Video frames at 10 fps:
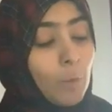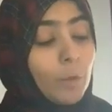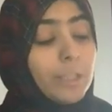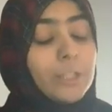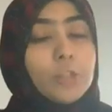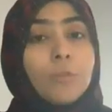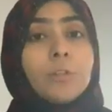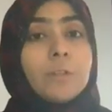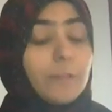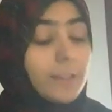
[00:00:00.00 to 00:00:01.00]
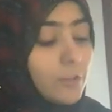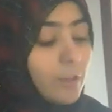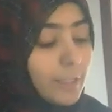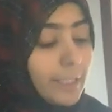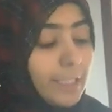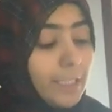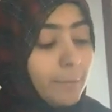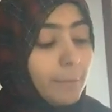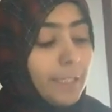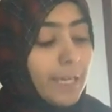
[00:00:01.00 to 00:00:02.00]
when the children of Israel
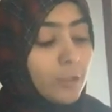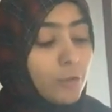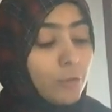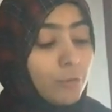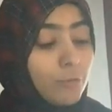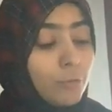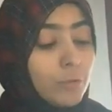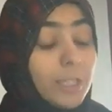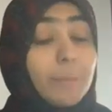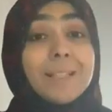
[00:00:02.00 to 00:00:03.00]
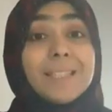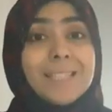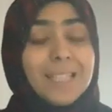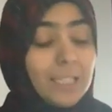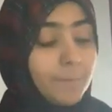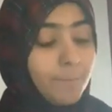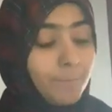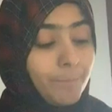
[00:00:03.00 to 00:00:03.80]
began to commit sin,